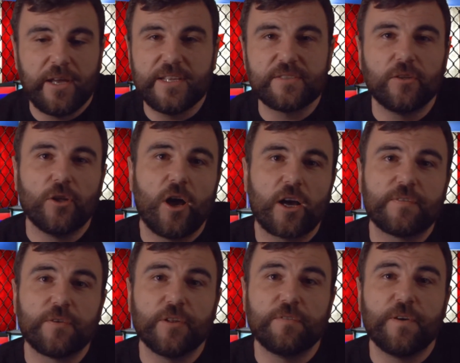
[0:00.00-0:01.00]
he's a lock
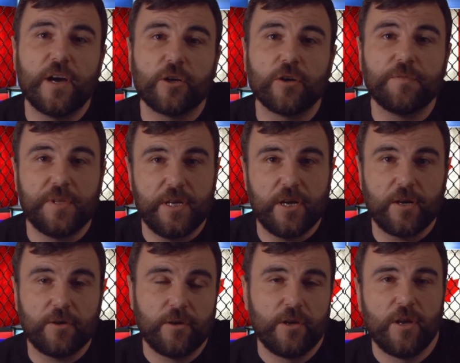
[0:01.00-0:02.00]
for the Fighter of the
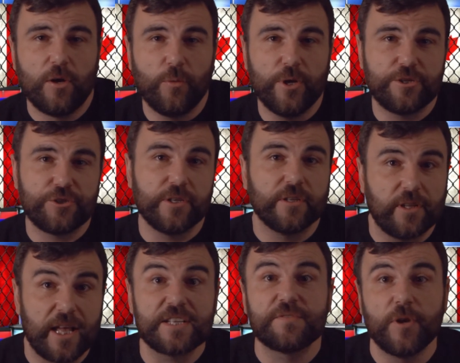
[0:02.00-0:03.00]
Year, which in the
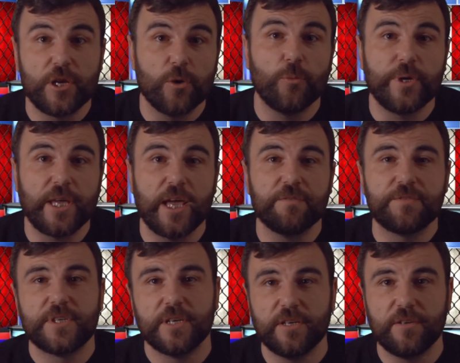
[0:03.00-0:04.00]
last video we gave
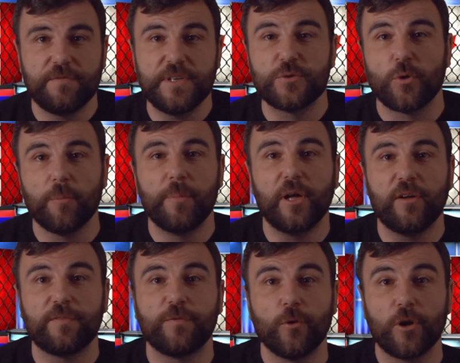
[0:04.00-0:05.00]
to Vitor
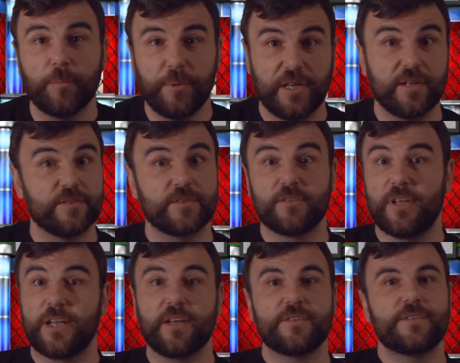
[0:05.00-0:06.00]
Belfort, because,
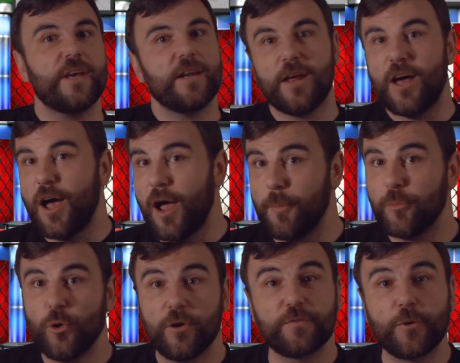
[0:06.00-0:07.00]
like I said, I'm
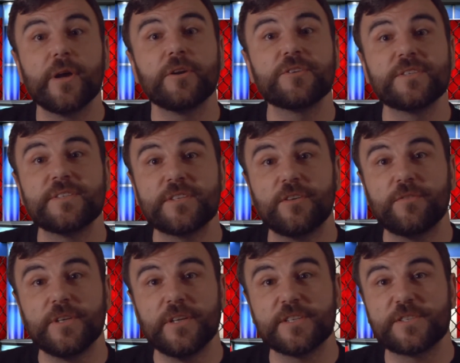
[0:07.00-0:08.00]
going for Anderson
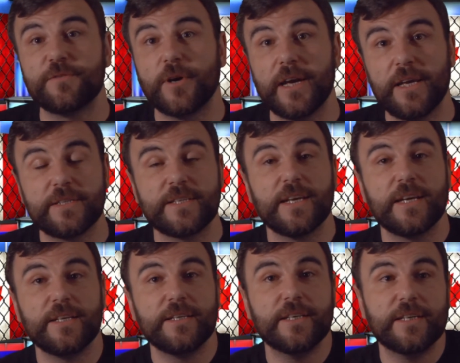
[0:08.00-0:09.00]
Silva in this fight.
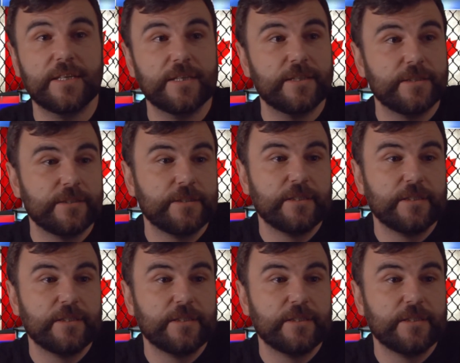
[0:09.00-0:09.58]
And as